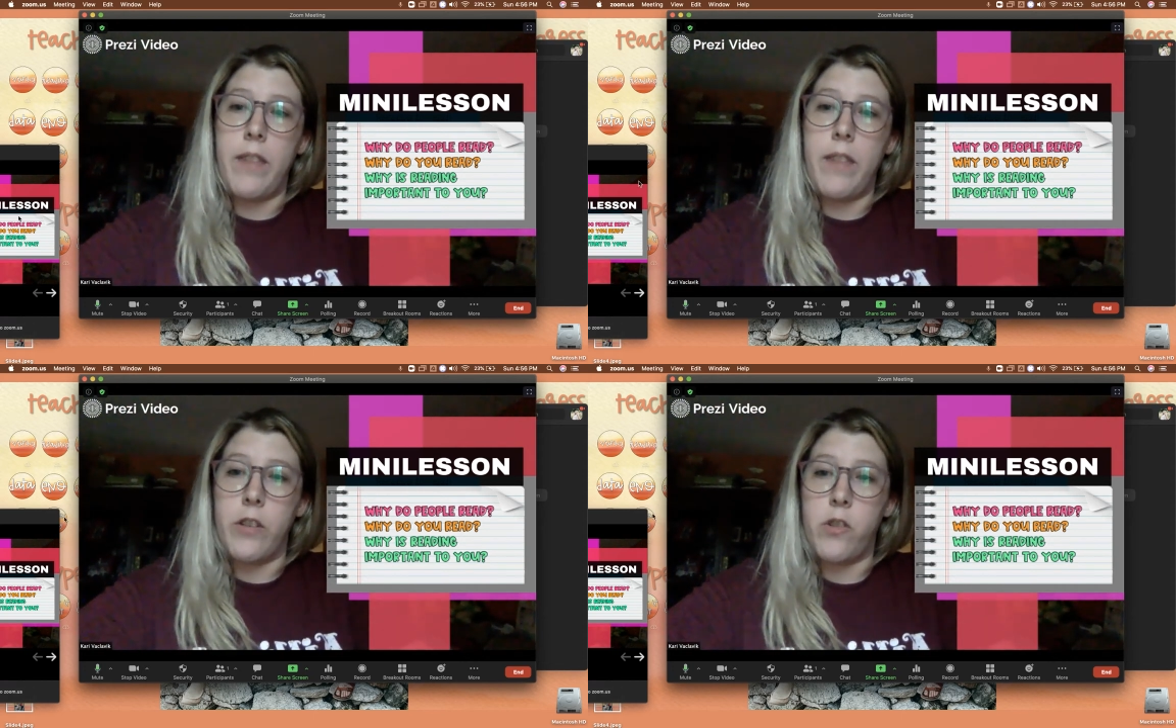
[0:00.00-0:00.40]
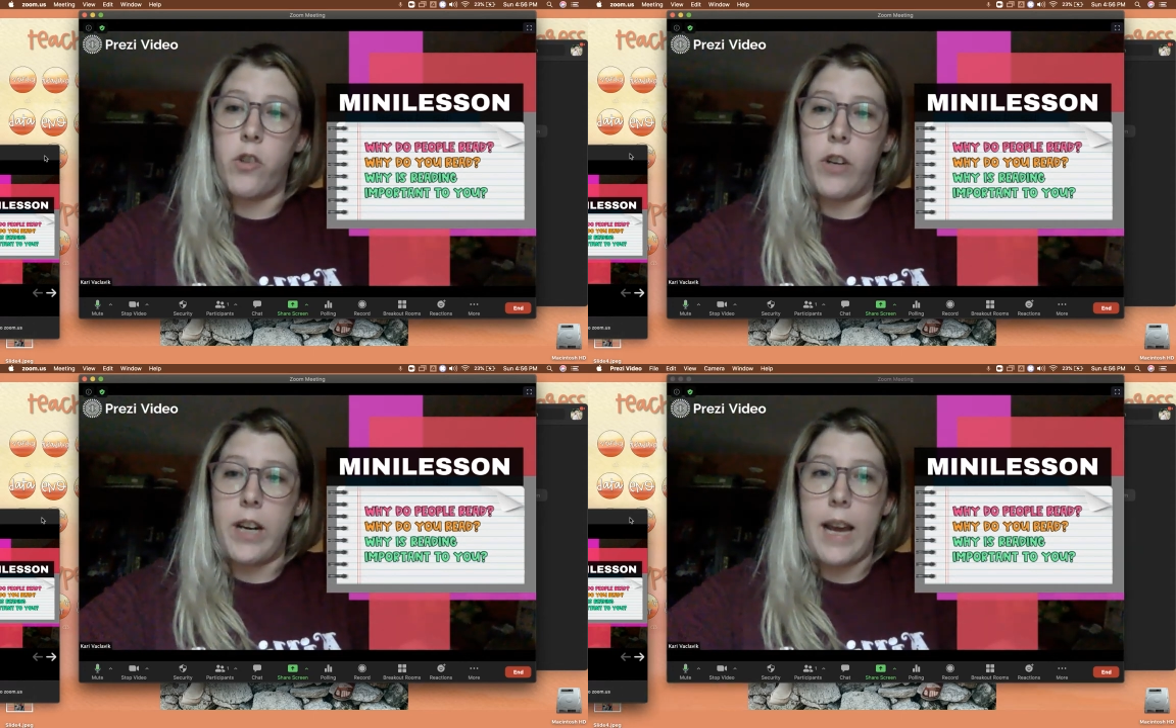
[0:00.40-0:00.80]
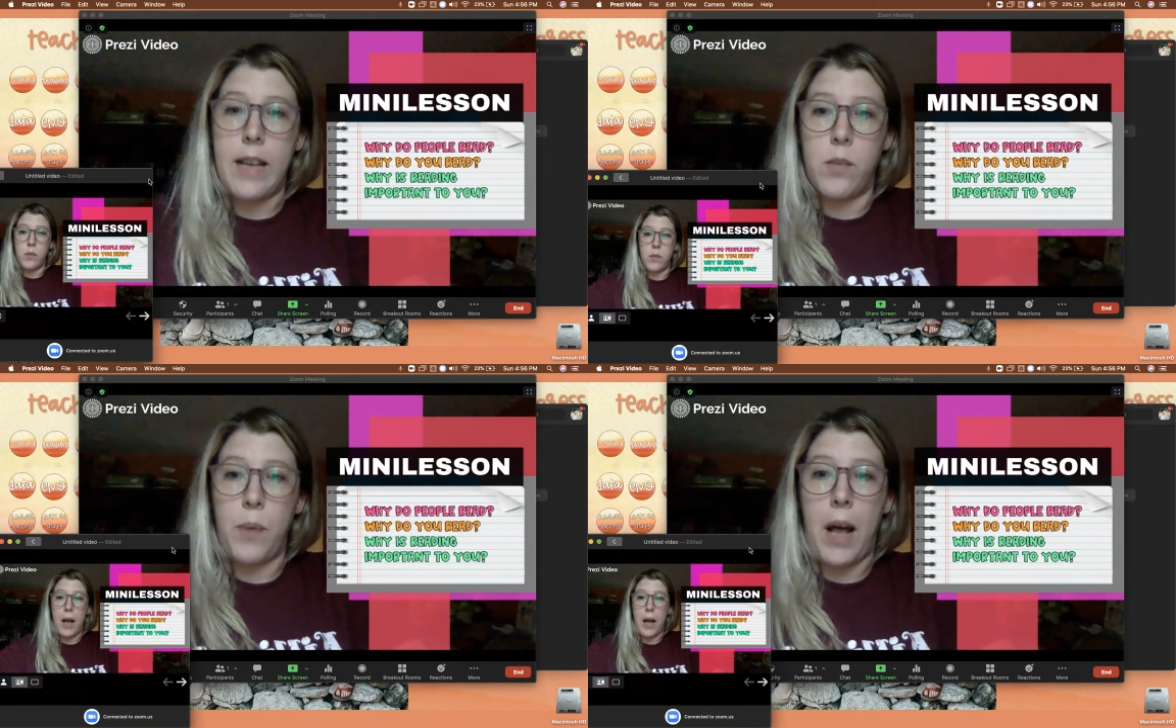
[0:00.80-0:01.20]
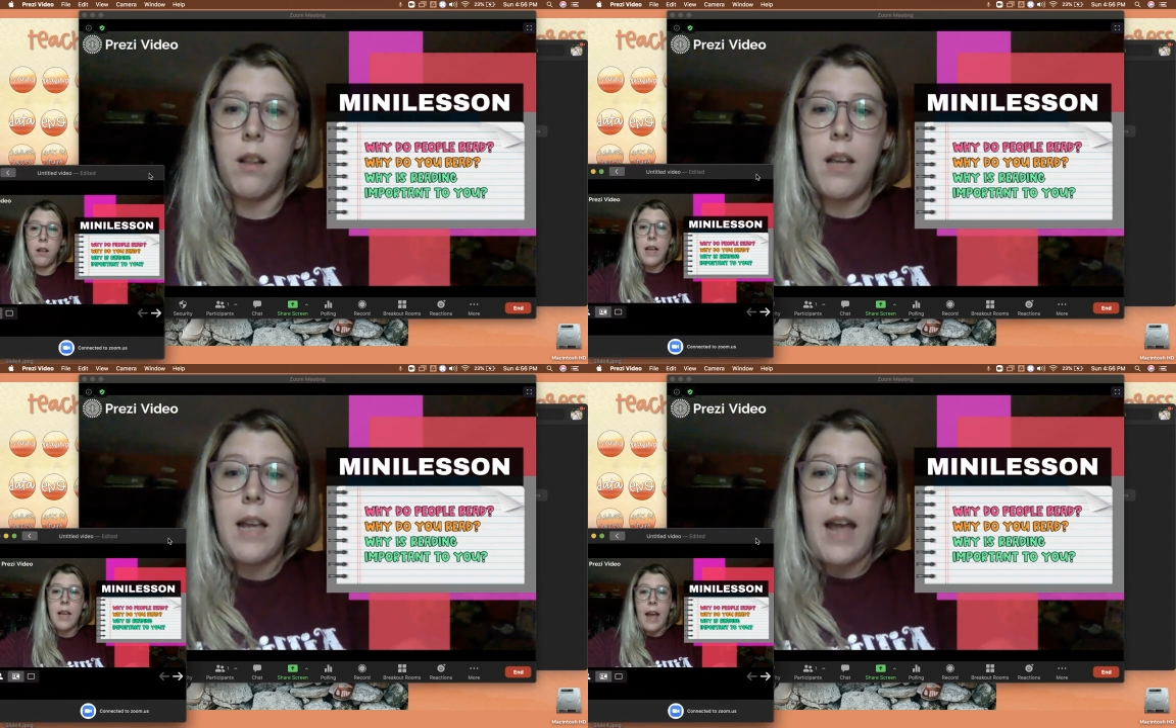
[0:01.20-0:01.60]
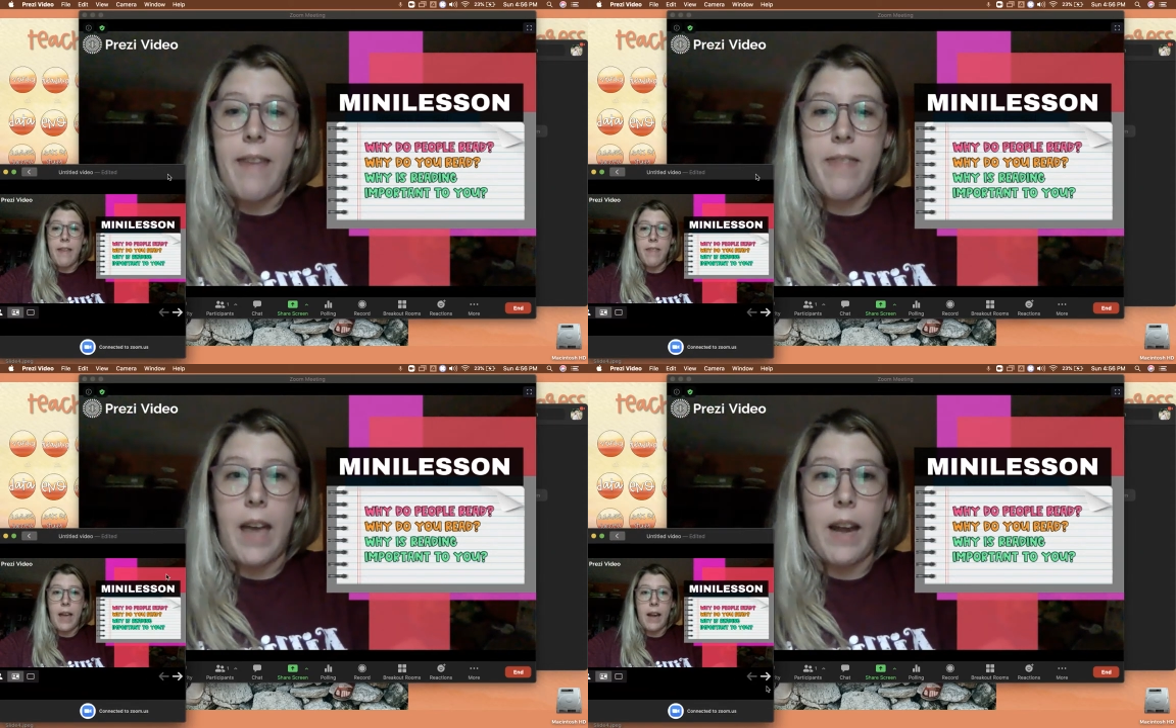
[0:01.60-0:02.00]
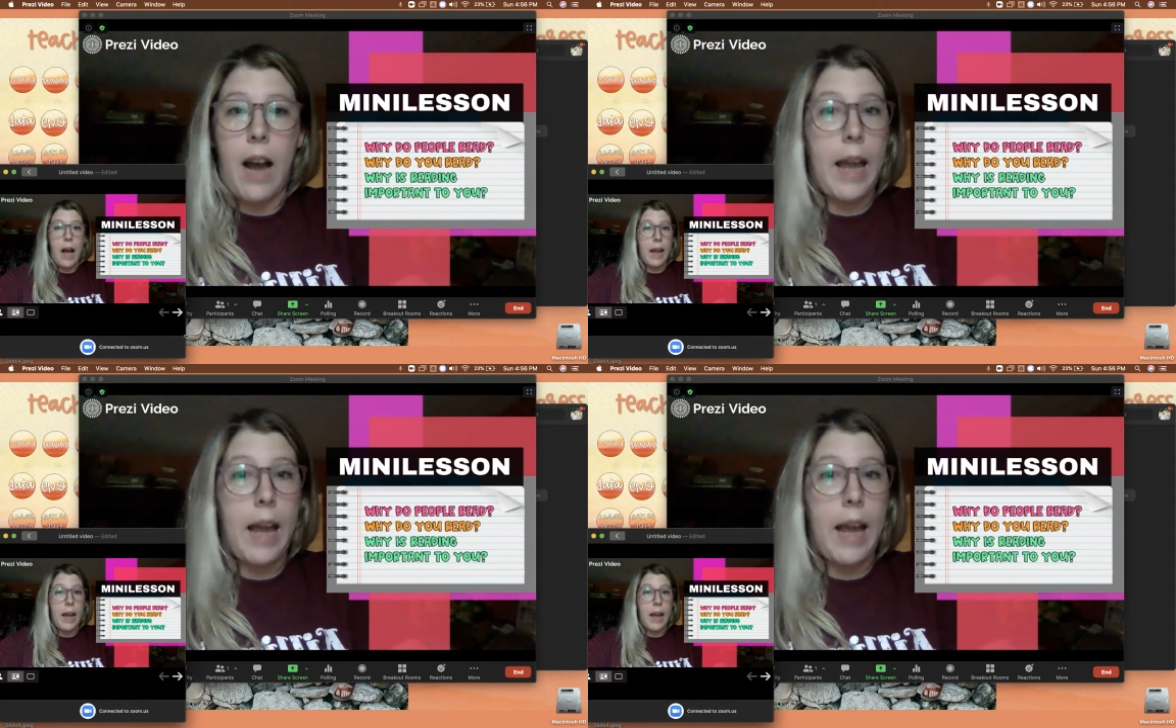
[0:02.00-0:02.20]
their screen as well. And then I am